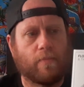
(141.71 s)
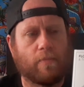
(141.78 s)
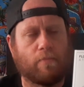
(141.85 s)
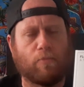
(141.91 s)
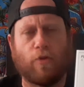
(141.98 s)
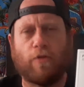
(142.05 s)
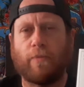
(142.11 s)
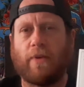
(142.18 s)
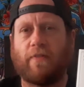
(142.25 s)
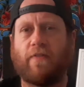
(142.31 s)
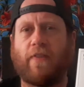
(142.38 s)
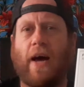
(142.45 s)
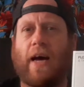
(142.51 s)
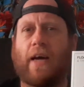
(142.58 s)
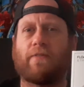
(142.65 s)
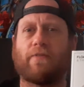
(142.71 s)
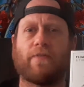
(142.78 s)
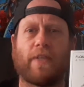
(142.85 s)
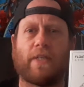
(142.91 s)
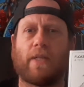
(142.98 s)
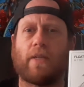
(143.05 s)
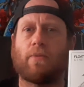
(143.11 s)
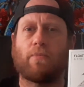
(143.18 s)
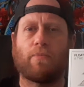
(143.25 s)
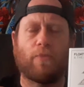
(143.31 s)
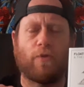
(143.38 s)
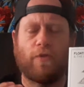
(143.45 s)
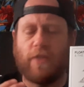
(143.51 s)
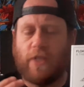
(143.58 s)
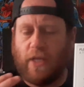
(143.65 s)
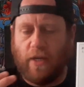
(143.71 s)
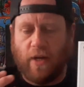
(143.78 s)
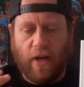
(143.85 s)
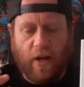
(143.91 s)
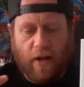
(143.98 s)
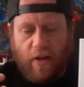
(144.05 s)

movement 5, it moves in